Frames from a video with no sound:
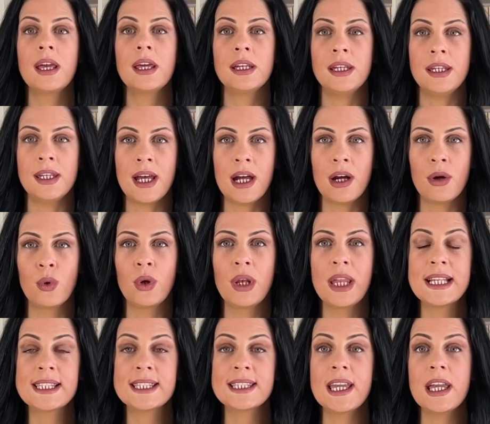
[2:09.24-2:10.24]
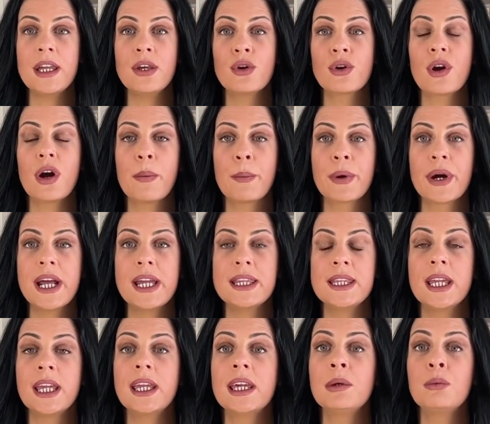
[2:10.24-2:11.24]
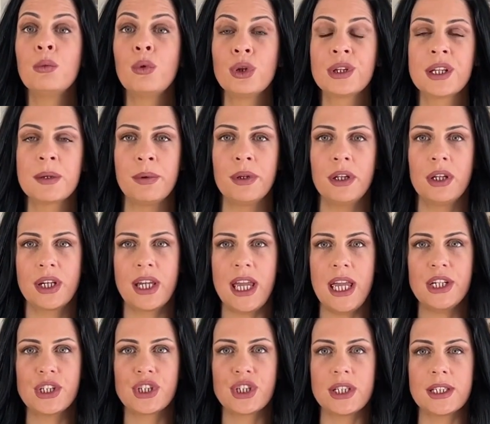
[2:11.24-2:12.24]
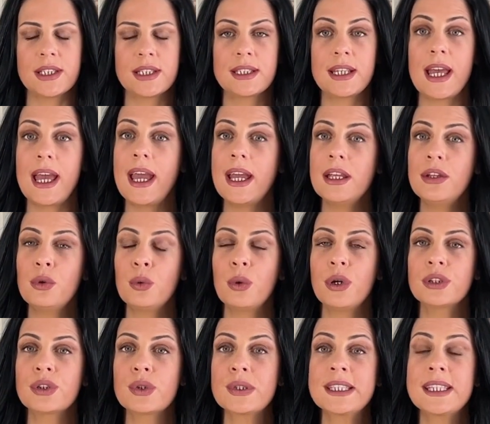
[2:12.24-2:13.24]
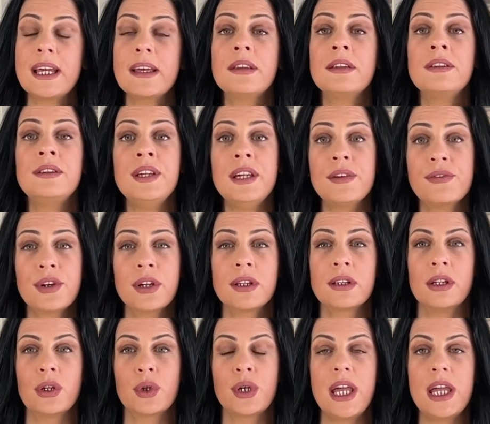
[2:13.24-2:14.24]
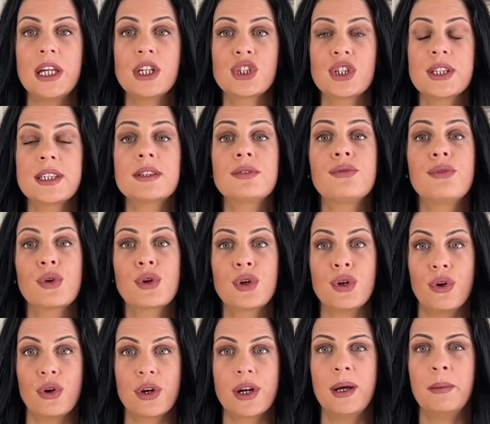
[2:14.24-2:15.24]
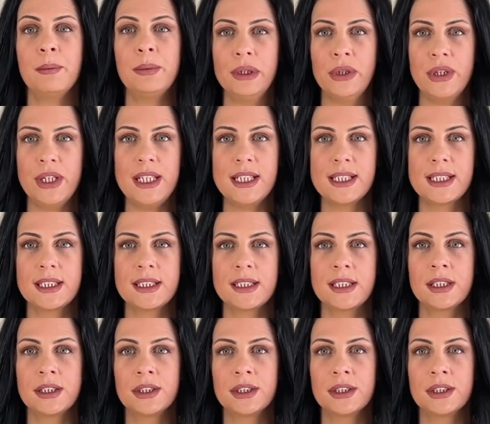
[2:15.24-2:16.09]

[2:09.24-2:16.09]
Now, let's say you're operating in multiple locations and you want to set different locations for your employees.